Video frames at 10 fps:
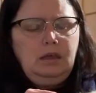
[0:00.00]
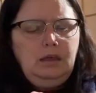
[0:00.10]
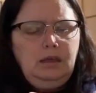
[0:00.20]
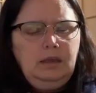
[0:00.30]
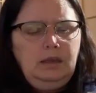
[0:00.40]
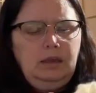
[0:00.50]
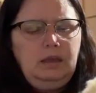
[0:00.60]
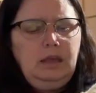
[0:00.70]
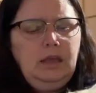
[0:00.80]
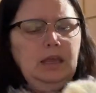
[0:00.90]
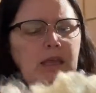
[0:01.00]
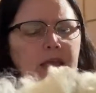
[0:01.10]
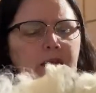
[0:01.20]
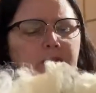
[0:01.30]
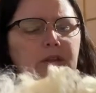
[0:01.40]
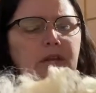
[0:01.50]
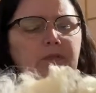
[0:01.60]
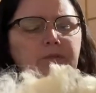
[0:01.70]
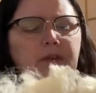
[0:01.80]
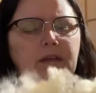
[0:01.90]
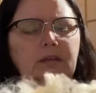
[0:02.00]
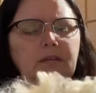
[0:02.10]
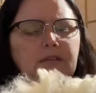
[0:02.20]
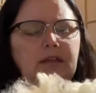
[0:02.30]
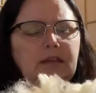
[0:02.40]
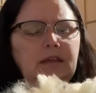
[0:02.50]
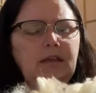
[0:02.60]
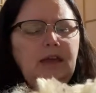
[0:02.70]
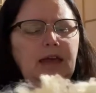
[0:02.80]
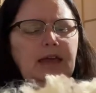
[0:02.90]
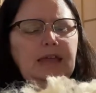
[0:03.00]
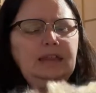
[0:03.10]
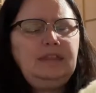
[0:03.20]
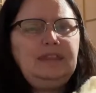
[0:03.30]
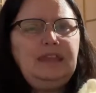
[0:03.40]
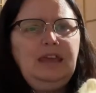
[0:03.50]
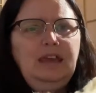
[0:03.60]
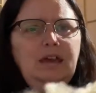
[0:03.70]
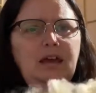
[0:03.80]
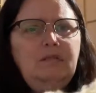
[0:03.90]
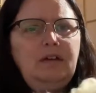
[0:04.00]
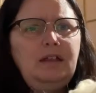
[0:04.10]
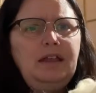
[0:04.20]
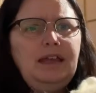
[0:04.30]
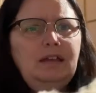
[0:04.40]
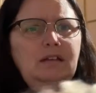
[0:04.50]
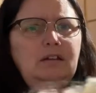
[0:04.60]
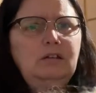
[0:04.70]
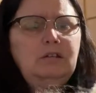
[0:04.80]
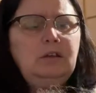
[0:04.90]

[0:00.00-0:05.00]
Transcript: and given the feel that I think I've got lanolin, on,